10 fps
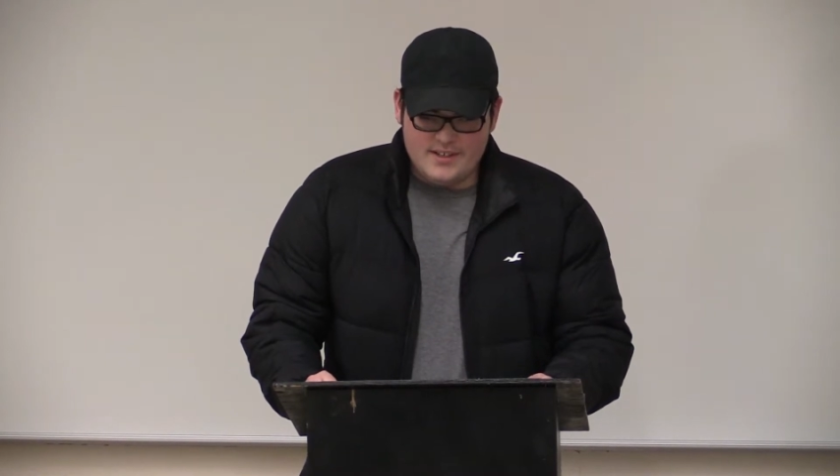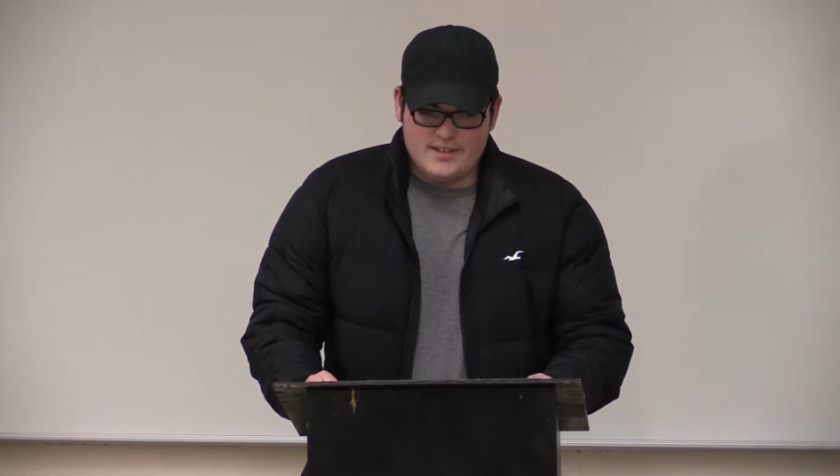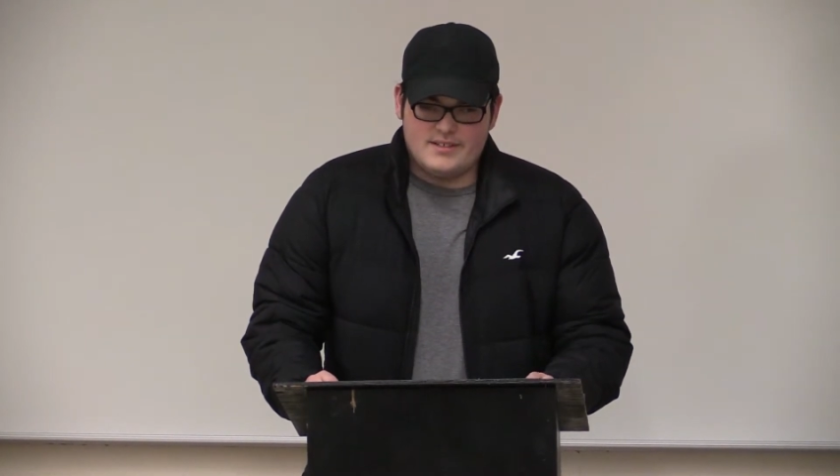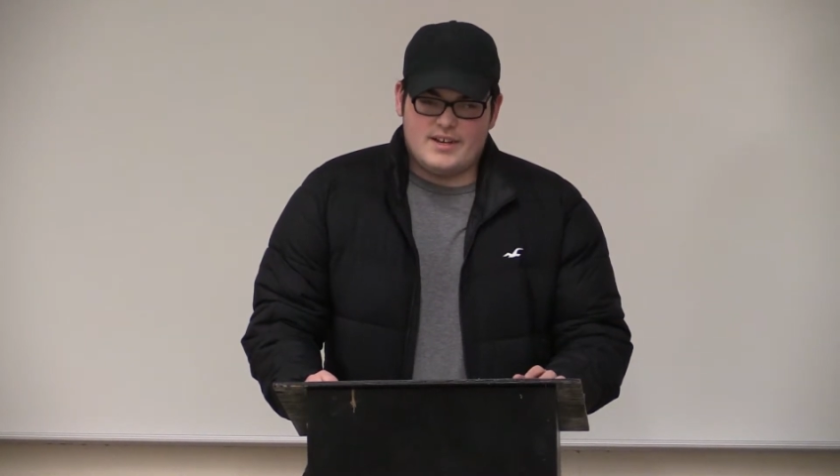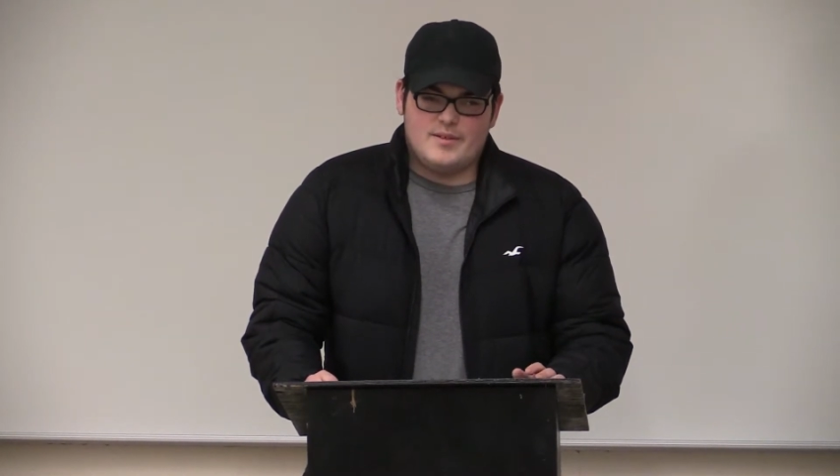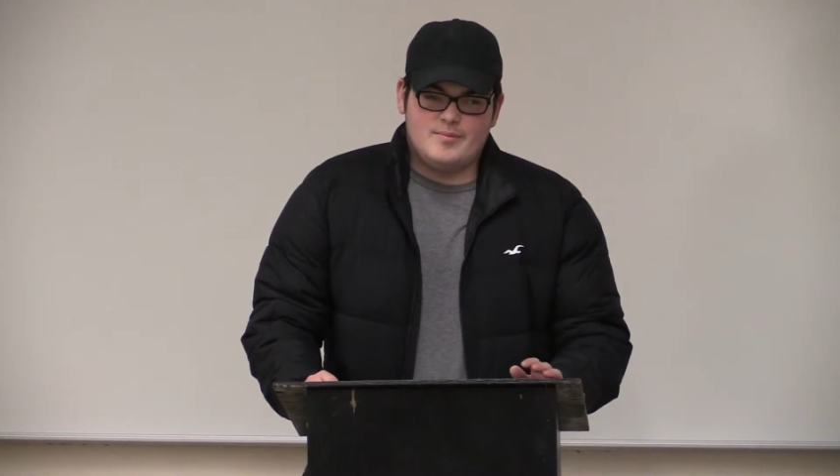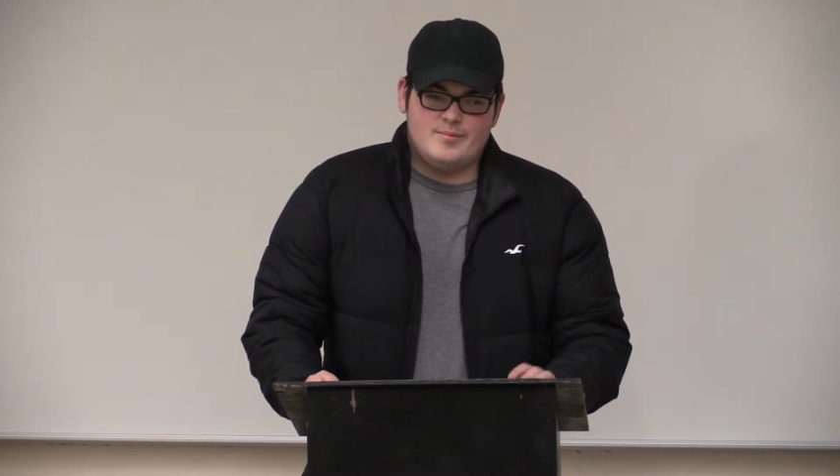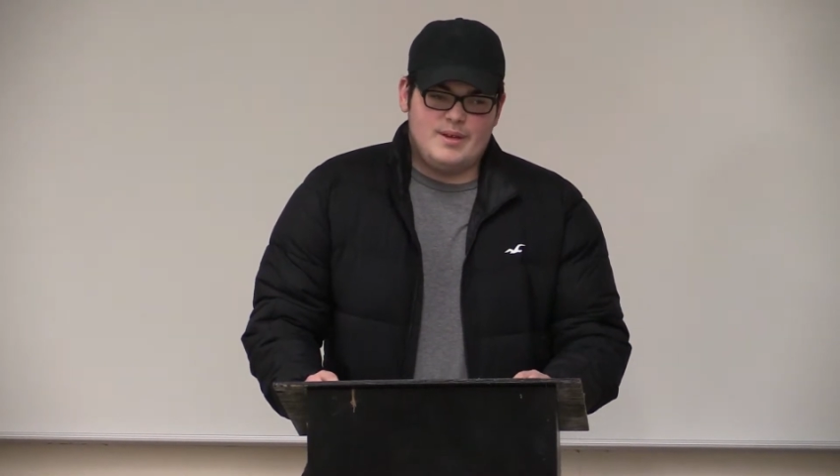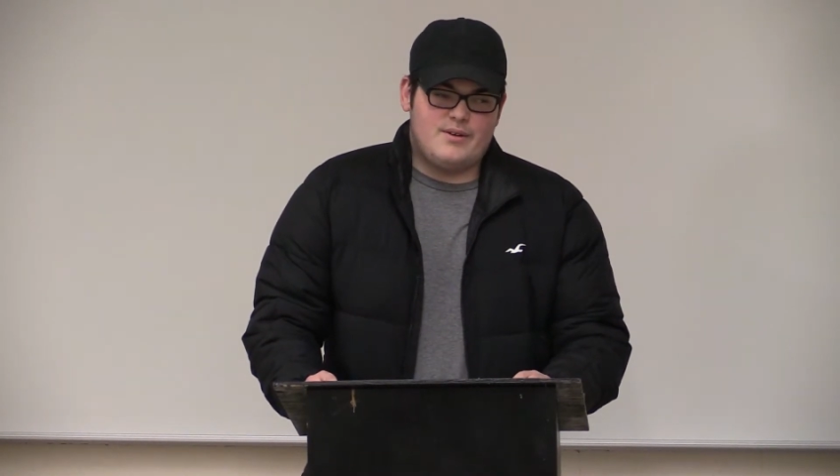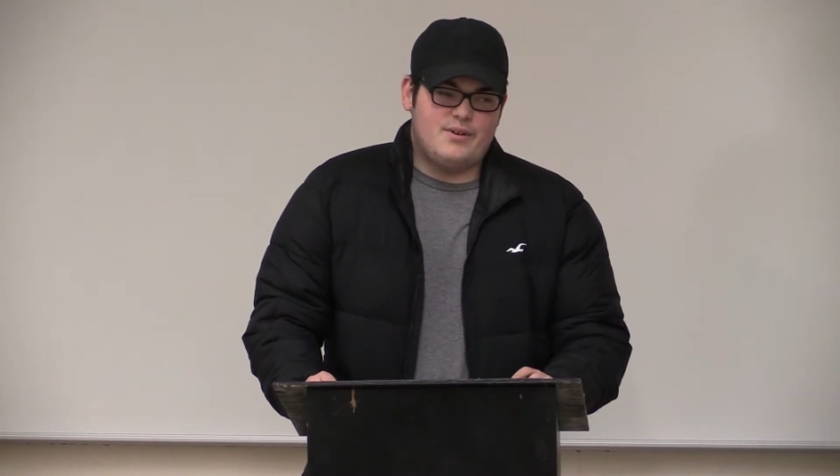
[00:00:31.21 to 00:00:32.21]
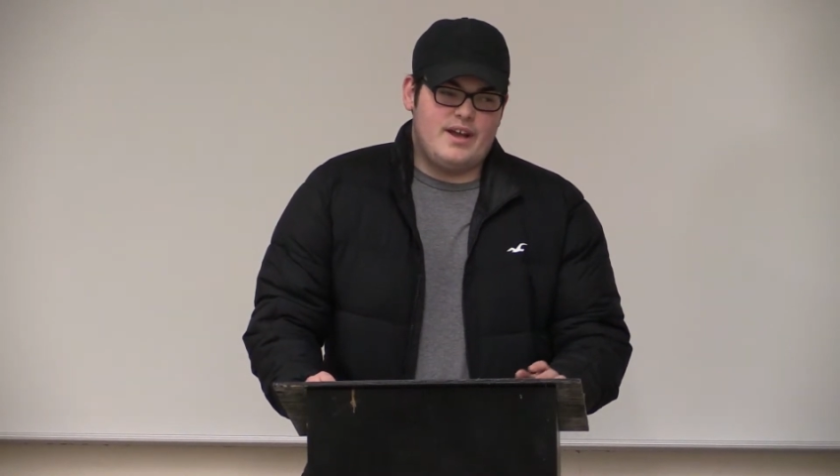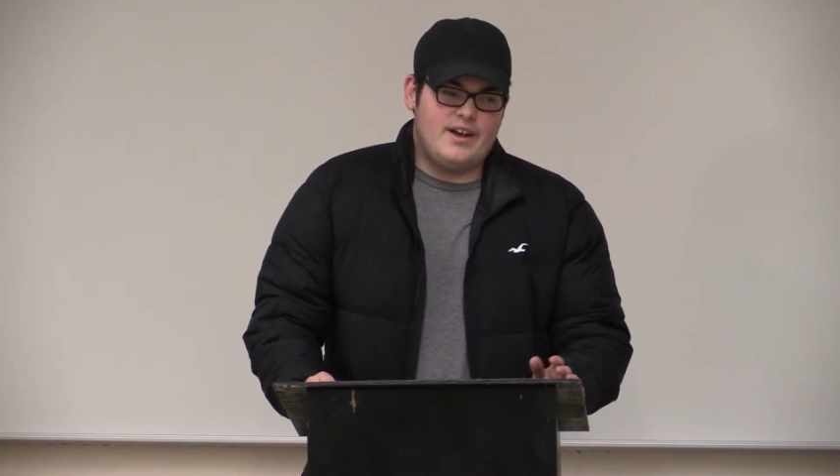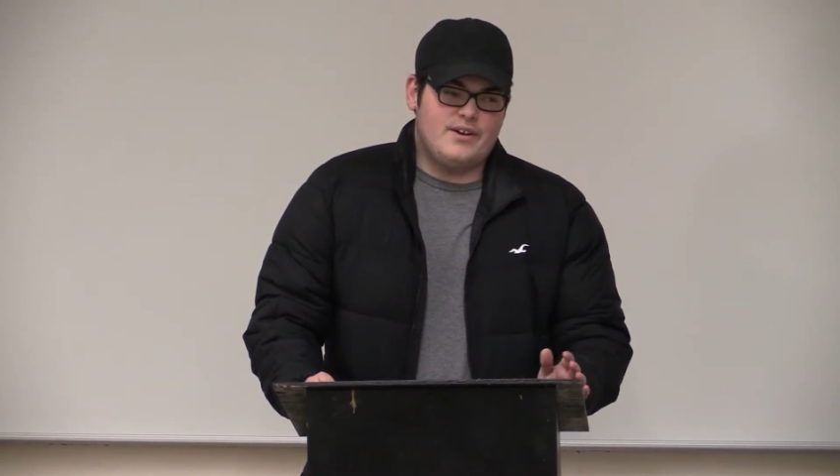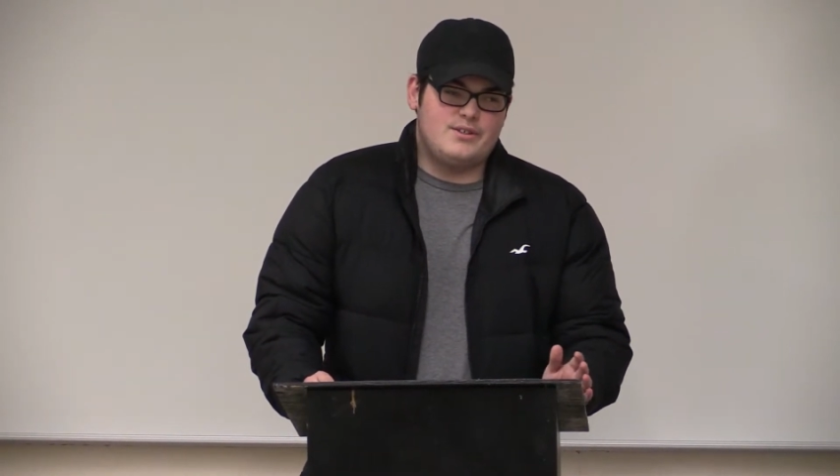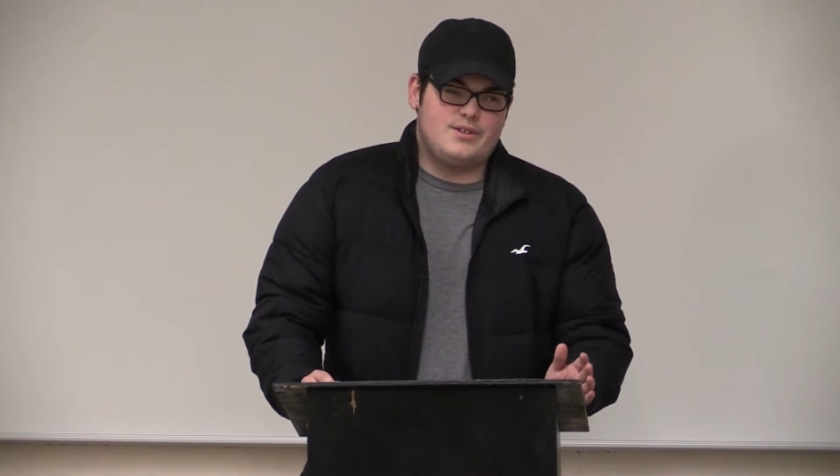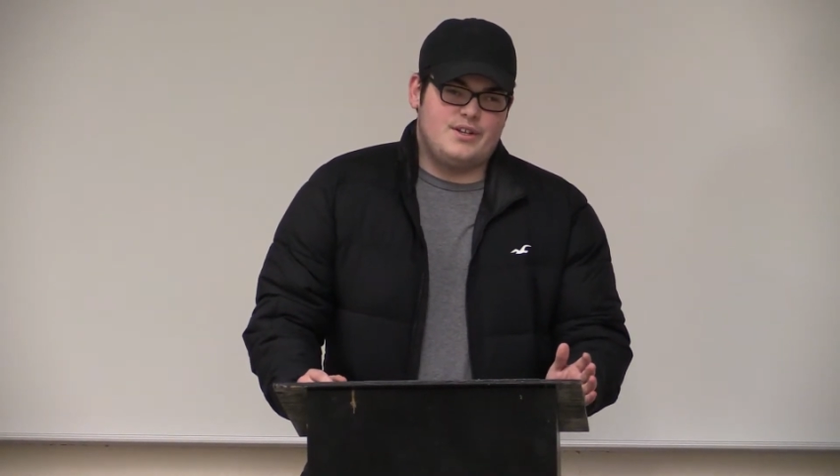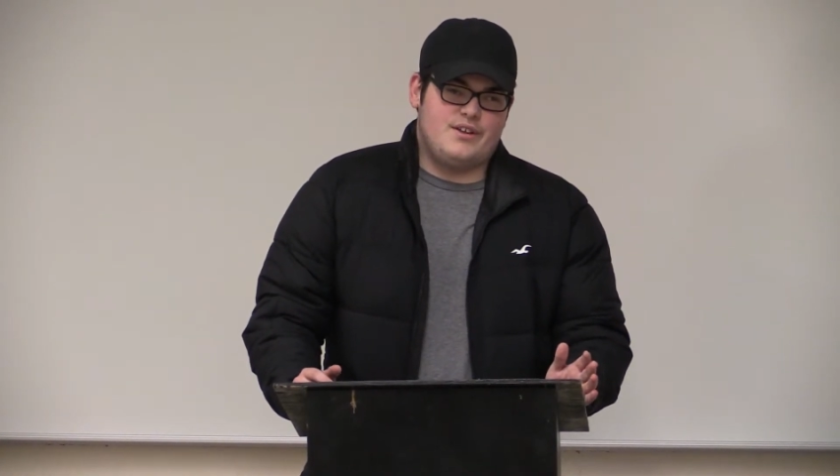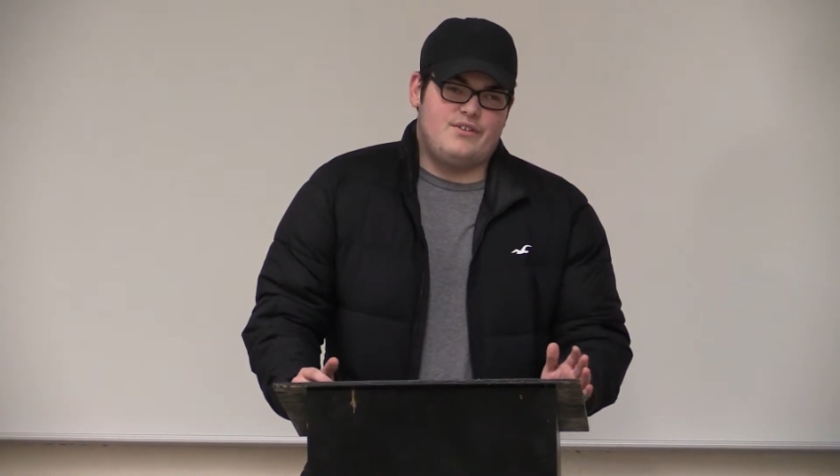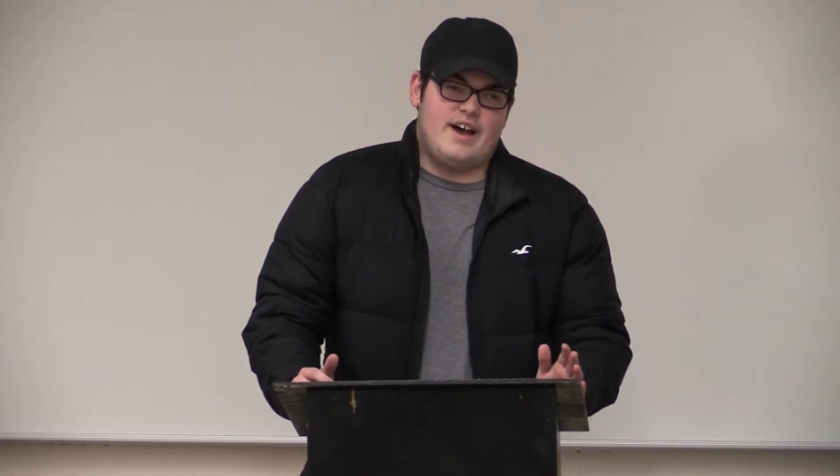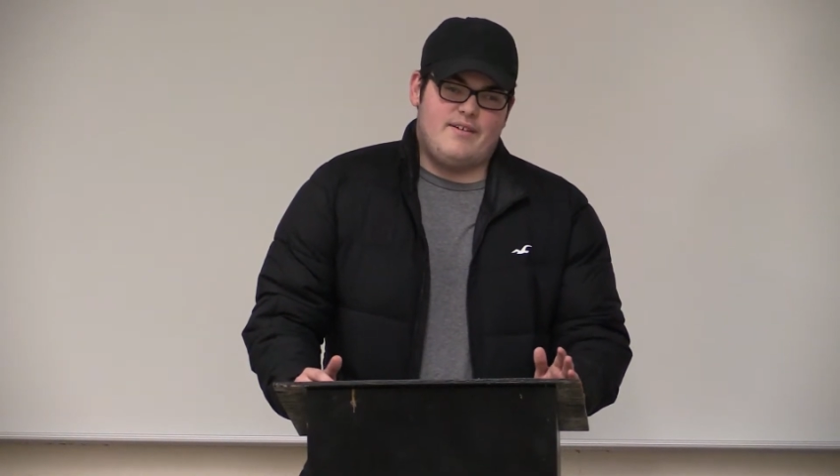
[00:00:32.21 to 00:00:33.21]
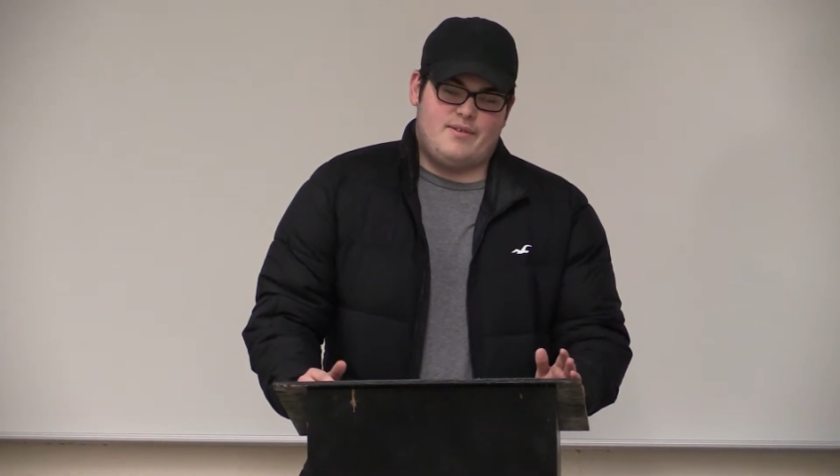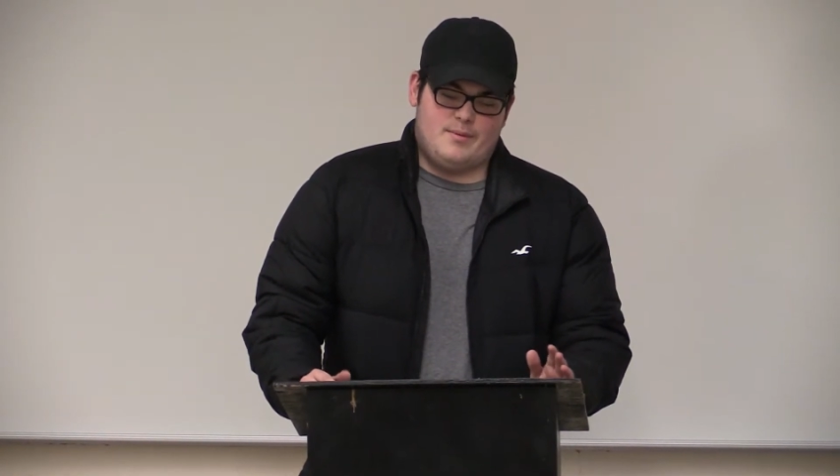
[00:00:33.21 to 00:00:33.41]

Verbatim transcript: because I'll be on a really high gun streak and I'll die